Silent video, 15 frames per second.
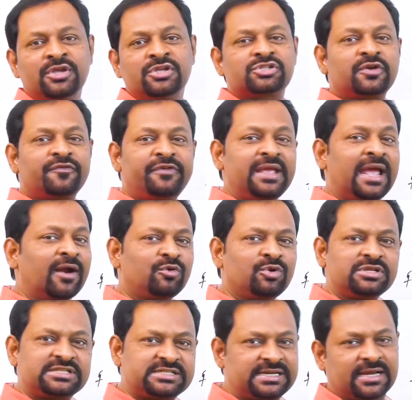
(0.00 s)
So we have
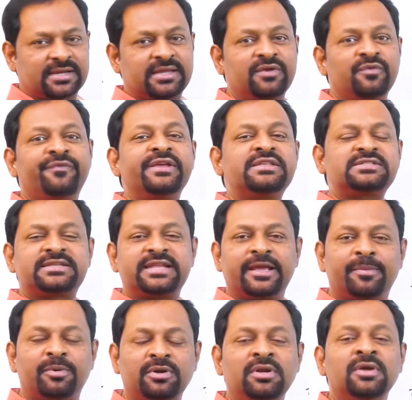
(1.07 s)
to check in which
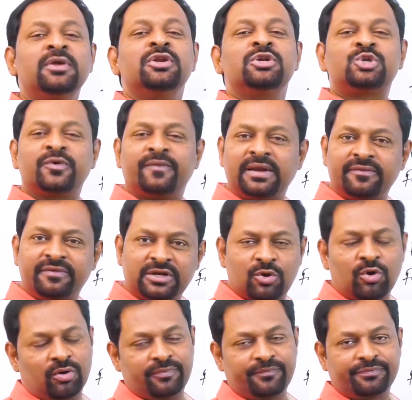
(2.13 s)
table 12 will
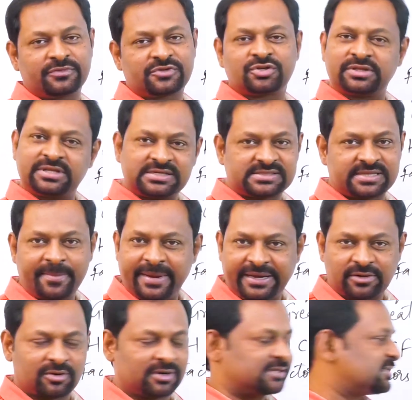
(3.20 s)
go. So this is the
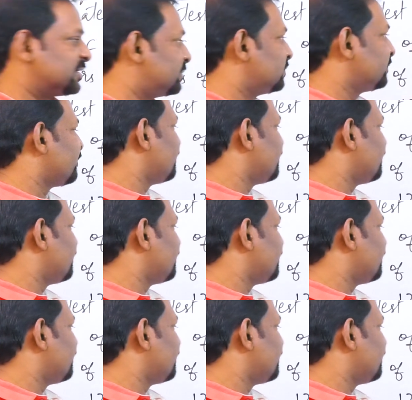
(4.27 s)
main concept.